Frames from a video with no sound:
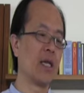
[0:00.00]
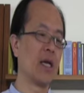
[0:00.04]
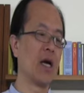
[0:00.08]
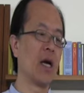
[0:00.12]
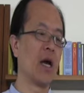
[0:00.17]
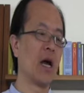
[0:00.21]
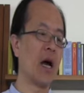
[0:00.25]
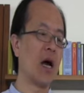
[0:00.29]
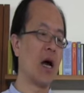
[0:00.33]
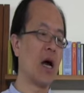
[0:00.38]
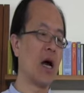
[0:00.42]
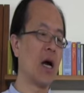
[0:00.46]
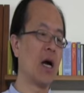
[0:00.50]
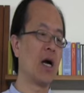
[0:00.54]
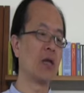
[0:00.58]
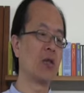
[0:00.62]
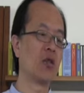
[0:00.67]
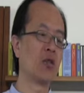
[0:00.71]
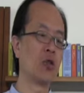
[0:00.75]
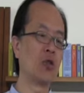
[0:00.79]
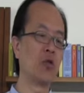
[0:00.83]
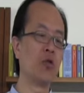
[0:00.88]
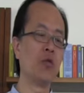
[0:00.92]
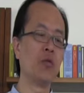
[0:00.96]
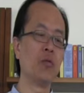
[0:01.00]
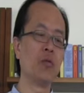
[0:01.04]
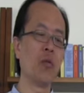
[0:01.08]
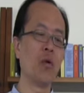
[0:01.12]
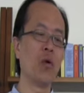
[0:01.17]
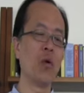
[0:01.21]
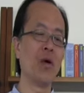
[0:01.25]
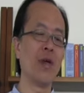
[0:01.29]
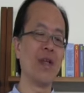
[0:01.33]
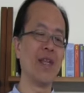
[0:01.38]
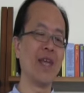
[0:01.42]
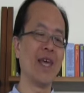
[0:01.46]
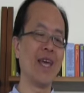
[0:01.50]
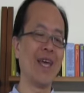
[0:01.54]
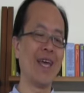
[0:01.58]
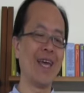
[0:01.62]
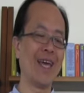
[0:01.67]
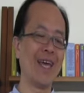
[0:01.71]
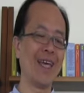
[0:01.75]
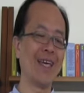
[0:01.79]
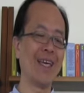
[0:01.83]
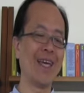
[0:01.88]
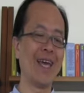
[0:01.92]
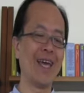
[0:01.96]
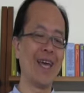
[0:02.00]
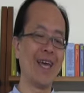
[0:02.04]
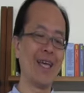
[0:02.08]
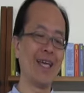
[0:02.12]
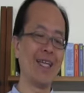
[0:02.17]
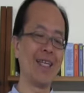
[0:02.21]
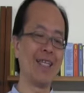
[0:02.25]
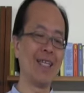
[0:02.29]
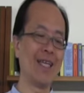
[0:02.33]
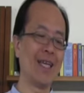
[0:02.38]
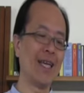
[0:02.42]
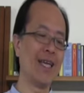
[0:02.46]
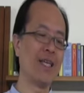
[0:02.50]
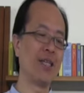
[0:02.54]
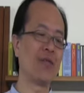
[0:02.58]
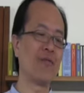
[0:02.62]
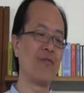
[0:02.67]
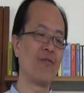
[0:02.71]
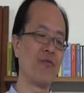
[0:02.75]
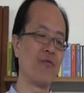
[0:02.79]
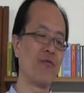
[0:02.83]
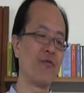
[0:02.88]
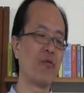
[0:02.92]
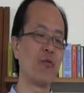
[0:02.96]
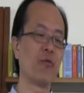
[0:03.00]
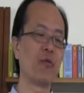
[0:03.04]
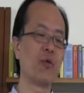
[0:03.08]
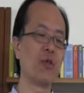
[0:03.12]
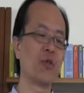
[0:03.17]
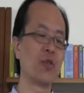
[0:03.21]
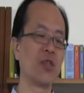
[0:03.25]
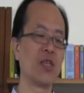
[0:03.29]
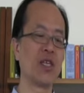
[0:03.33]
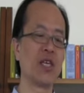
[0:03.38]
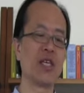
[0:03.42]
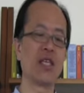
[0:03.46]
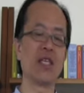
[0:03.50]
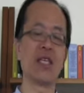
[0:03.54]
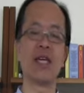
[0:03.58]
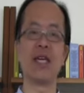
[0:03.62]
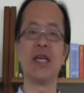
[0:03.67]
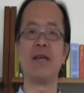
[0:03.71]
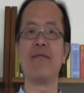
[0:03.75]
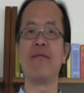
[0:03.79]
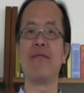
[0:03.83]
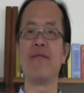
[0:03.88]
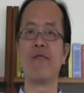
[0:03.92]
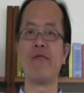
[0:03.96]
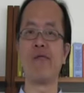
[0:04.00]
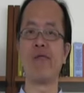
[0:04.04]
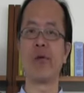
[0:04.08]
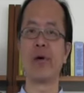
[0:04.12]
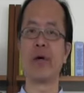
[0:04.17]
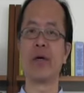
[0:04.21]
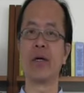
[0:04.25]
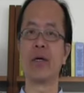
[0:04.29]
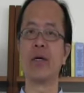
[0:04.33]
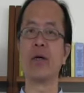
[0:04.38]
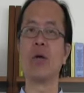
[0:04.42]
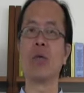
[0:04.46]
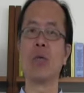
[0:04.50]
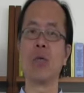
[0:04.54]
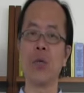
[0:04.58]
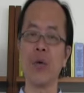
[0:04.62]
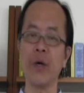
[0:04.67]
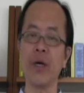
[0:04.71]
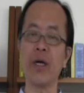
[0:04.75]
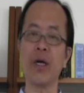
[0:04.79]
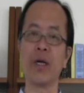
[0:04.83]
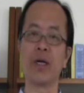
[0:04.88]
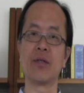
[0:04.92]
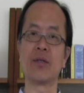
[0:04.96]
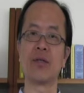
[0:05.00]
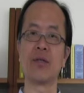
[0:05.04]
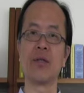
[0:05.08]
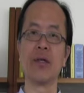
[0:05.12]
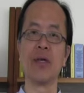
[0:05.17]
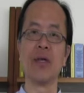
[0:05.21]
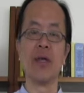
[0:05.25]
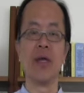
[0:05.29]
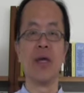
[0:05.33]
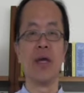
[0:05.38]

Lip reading: there are 2.88 days fewer sick days for workers.